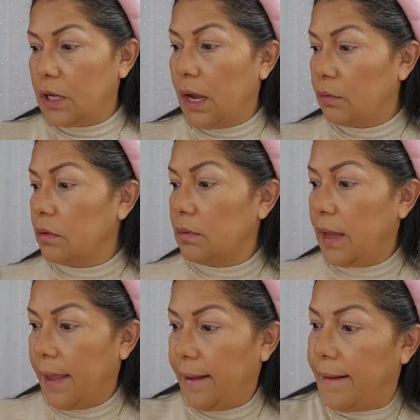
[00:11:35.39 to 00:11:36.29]
out
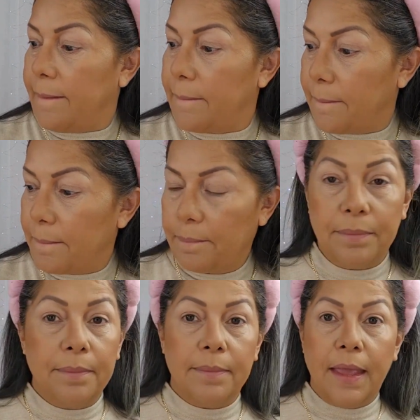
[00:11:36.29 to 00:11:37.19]

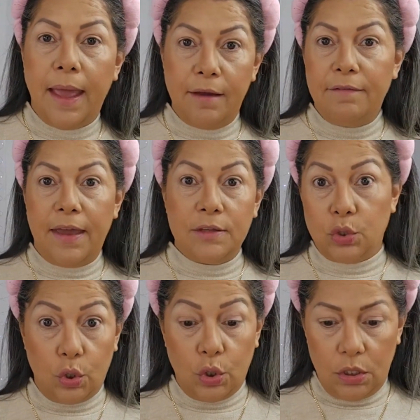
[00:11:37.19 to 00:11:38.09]
half as
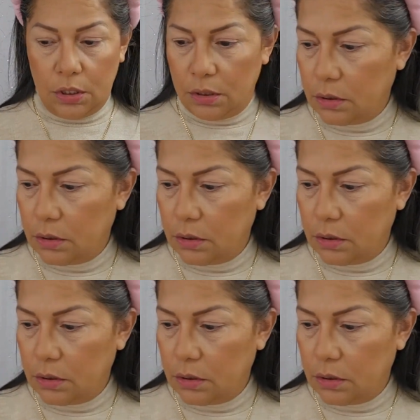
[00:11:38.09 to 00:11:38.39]
good.